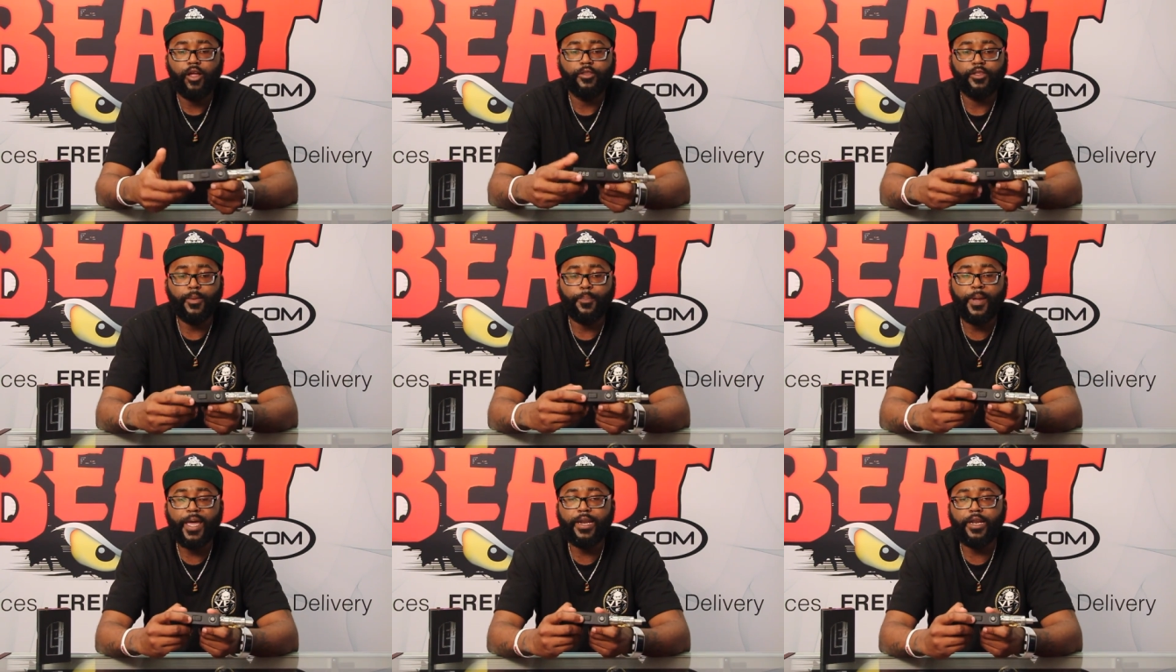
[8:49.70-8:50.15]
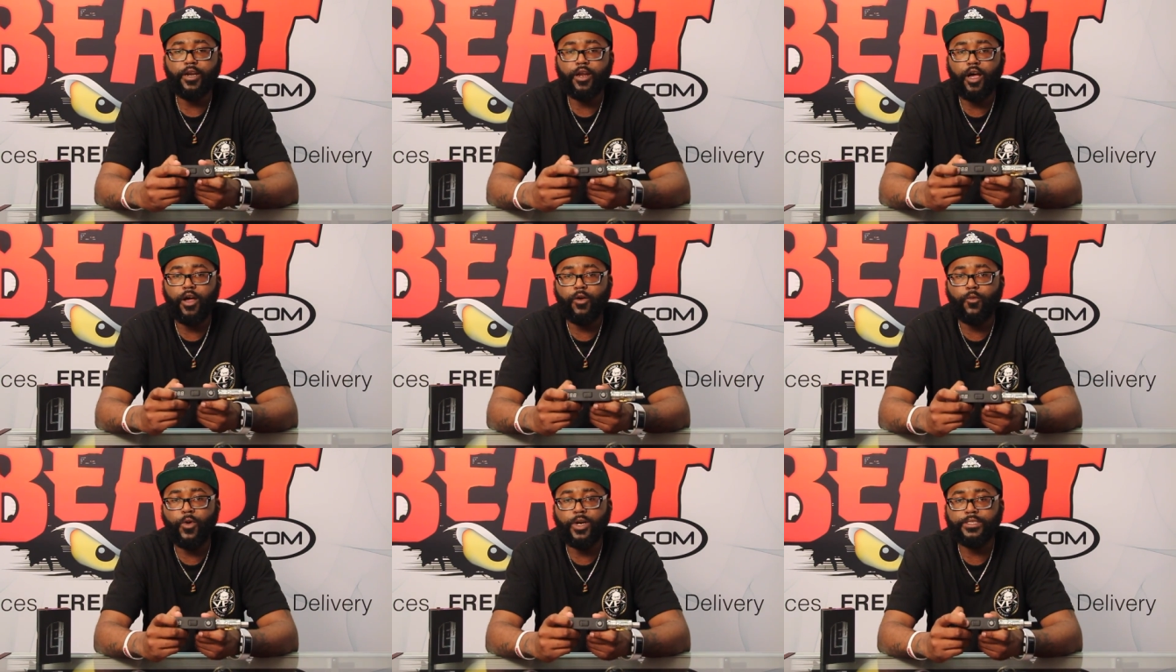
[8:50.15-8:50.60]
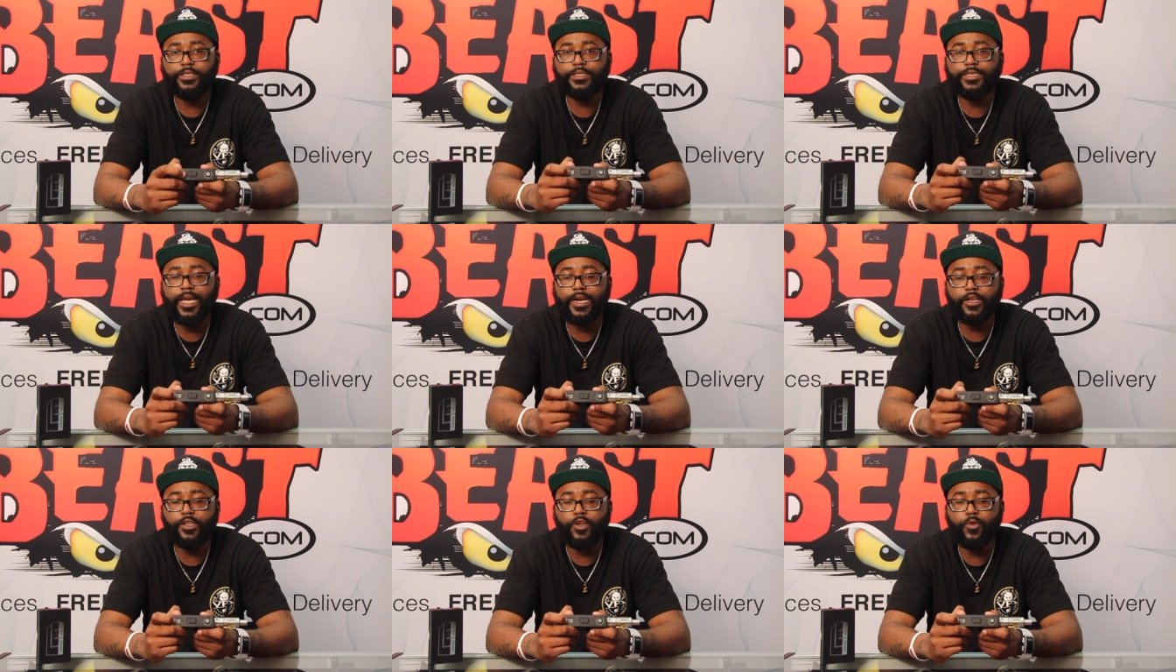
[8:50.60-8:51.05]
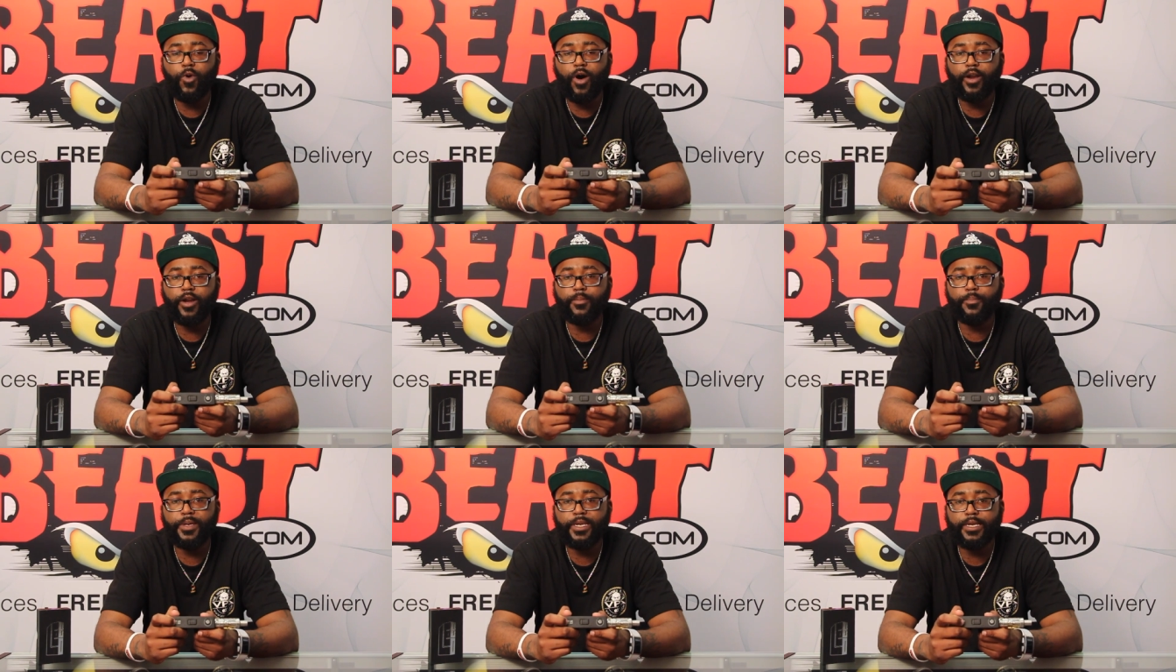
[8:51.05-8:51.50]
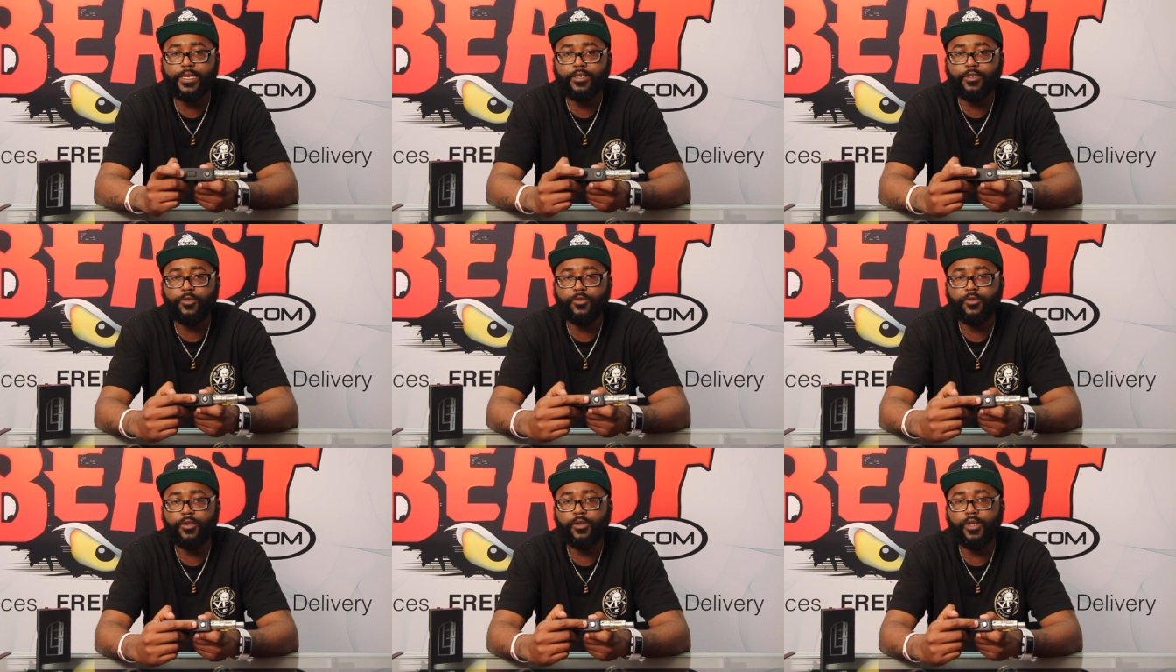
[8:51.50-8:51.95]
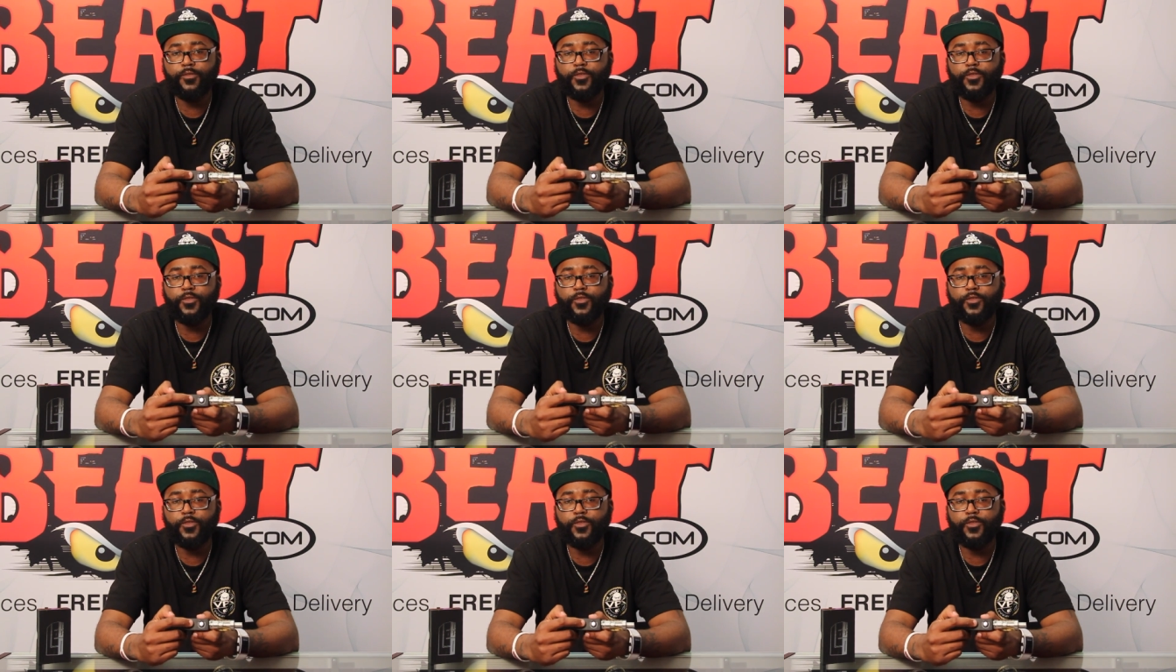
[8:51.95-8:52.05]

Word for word: Depending on what setting you want to be in,